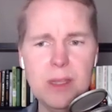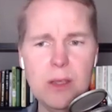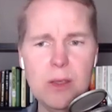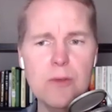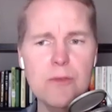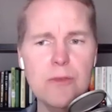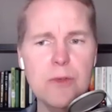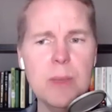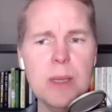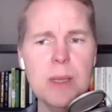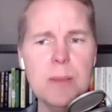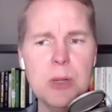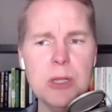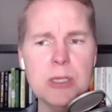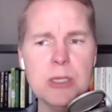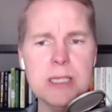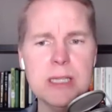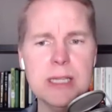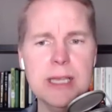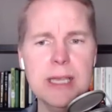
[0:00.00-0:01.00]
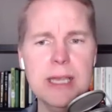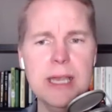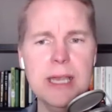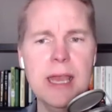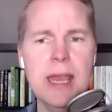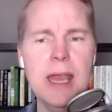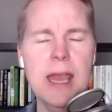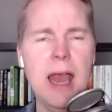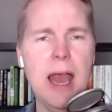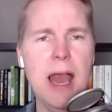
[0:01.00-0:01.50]
For me personally,
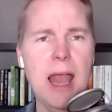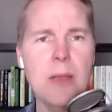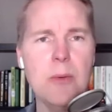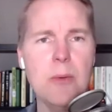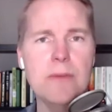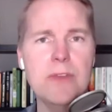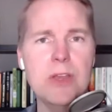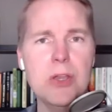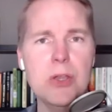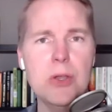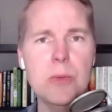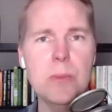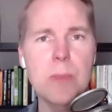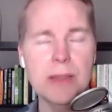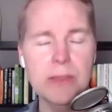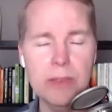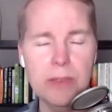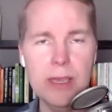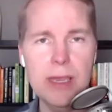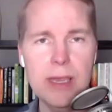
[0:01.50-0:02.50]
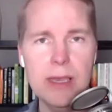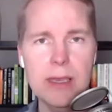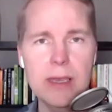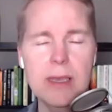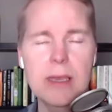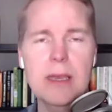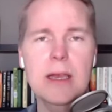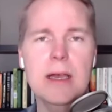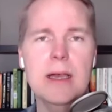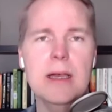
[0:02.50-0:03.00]
I review monthly.
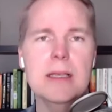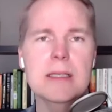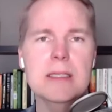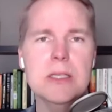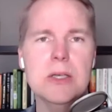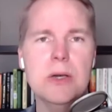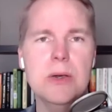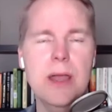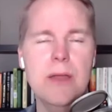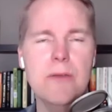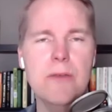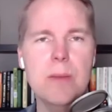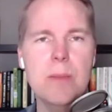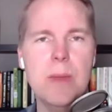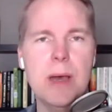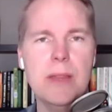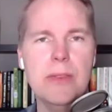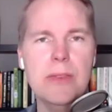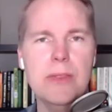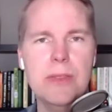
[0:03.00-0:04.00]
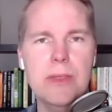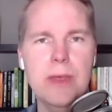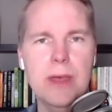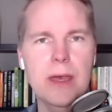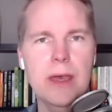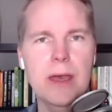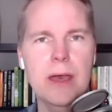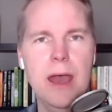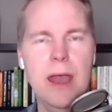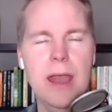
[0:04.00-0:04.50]
So every month,
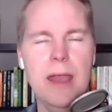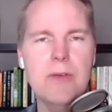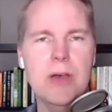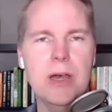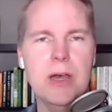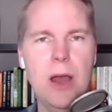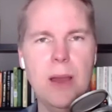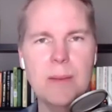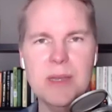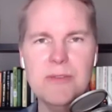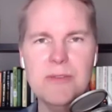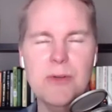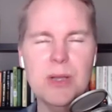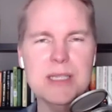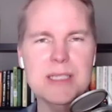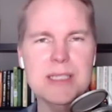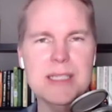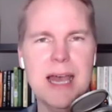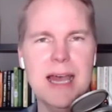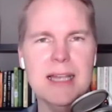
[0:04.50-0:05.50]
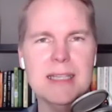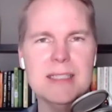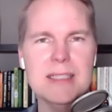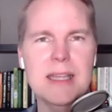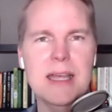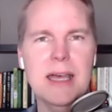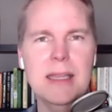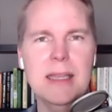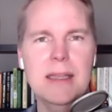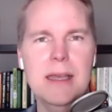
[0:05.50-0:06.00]
I have an OmniFocus task
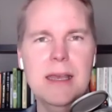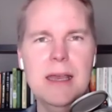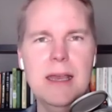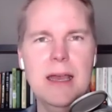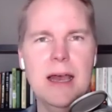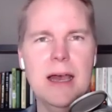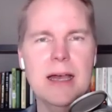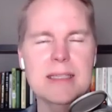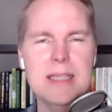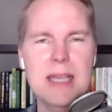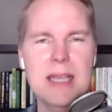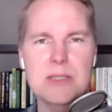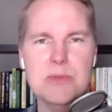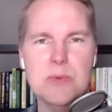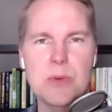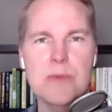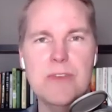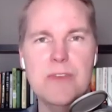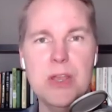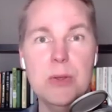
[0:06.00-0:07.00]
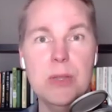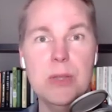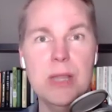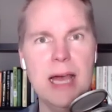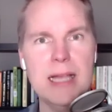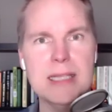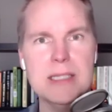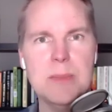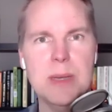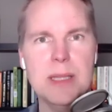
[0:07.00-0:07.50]
that says review
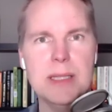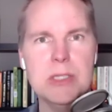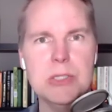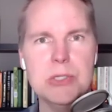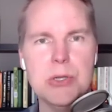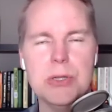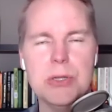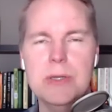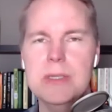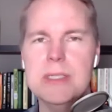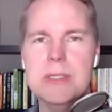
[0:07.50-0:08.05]
last month's journal.